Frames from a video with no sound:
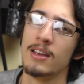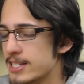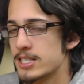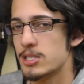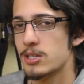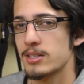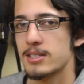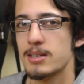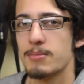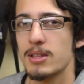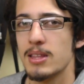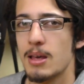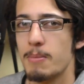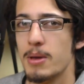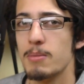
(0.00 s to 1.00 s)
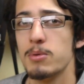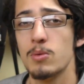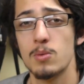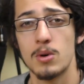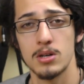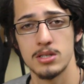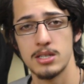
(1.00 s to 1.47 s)
They just took something that people
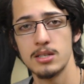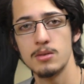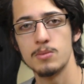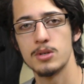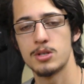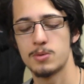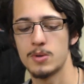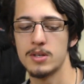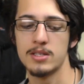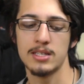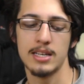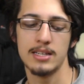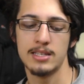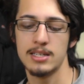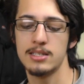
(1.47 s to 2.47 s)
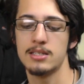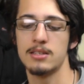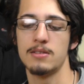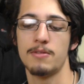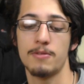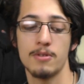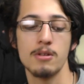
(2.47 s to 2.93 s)
wanted, which was a
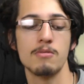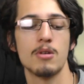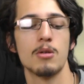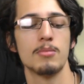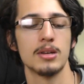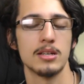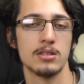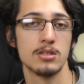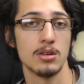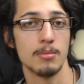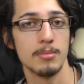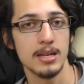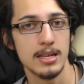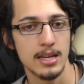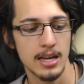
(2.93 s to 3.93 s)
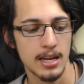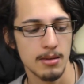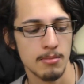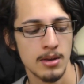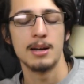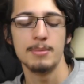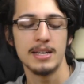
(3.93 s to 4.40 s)
decent free roaming zombie
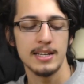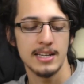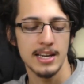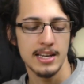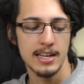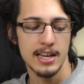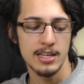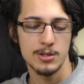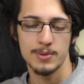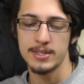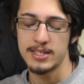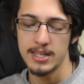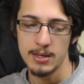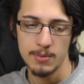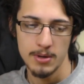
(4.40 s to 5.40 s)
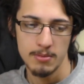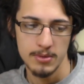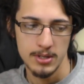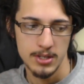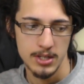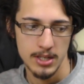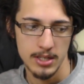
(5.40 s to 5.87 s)
game. I mean, again, H1Z1
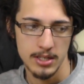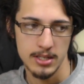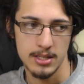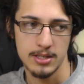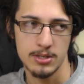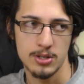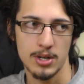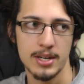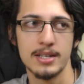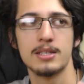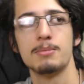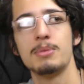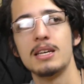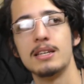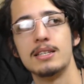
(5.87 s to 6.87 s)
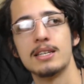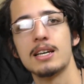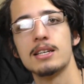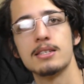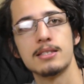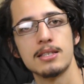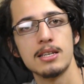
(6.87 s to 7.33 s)
was just trying to be
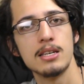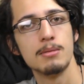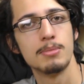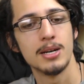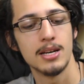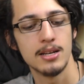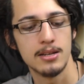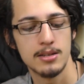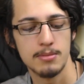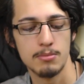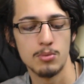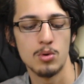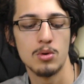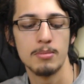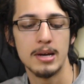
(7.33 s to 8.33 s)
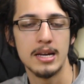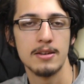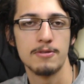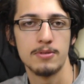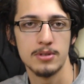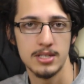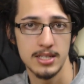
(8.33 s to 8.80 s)
DayZ, but more
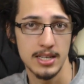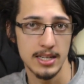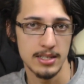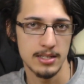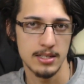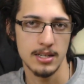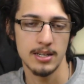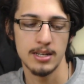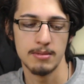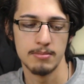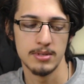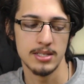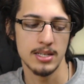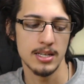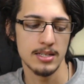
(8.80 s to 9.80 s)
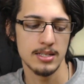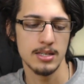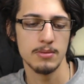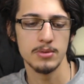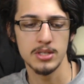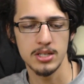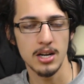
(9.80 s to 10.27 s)
made for today's times.
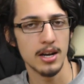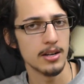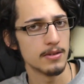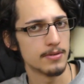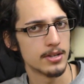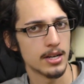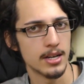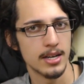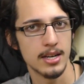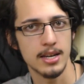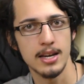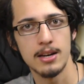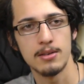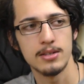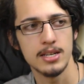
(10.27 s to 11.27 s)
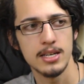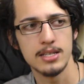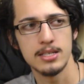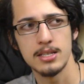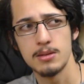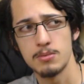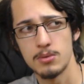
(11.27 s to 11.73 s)
DayZ was kind of dying out.
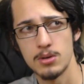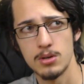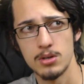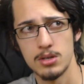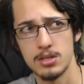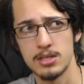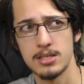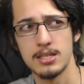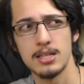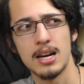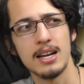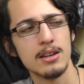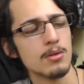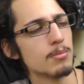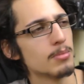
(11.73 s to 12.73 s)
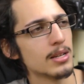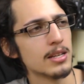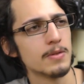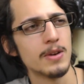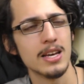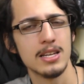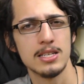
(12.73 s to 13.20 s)
DayZ was, I don't
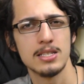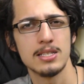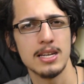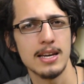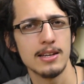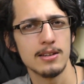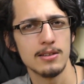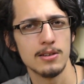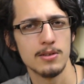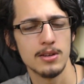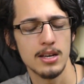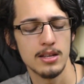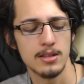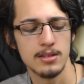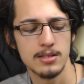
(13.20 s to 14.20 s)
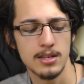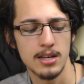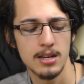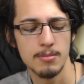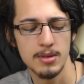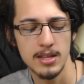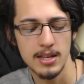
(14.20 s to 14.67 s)
believe, had a standalone at the
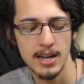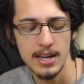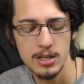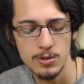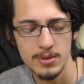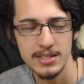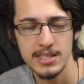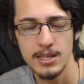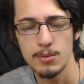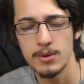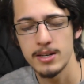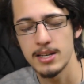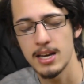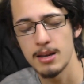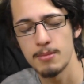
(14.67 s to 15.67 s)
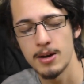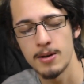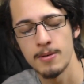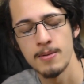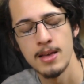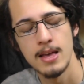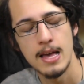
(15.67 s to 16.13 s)
time, and then H1Z1 came
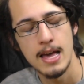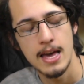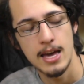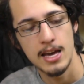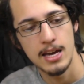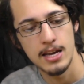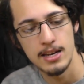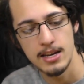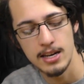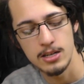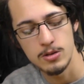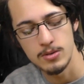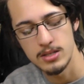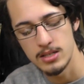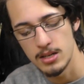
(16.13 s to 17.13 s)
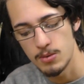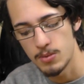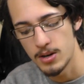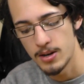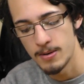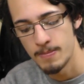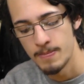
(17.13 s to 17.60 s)
out, and
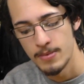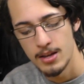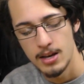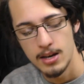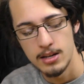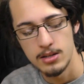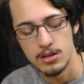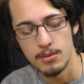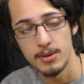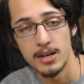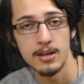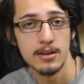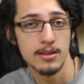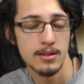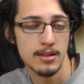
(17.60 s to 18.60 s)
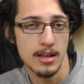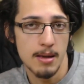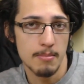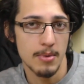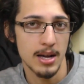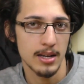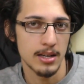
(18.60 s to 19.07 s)
H1Z1 dominated
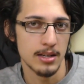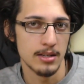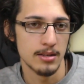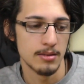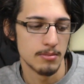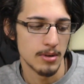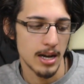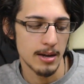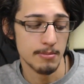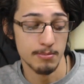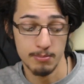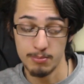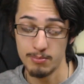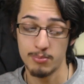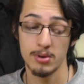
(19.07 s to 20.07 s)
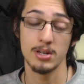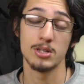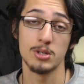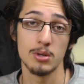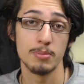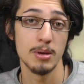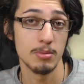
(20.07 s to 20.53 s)
that market, and I'm pretty
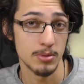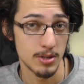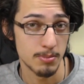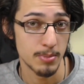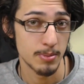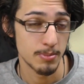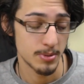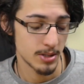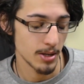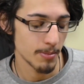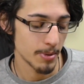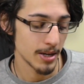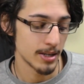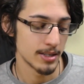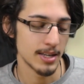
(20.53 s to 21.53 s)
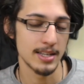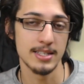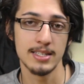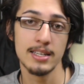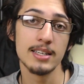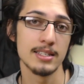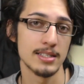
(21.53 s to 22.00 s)
sure people stopped playing
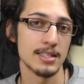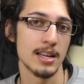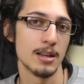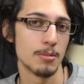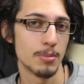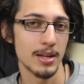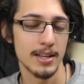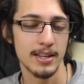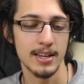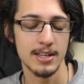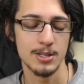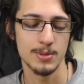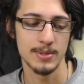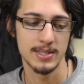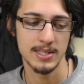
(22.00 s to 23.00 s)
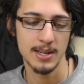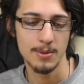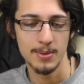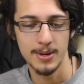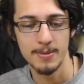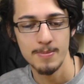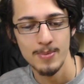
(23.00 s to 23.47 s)
DayZ and started playing
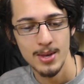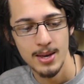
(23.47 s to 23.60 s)
H1Z1.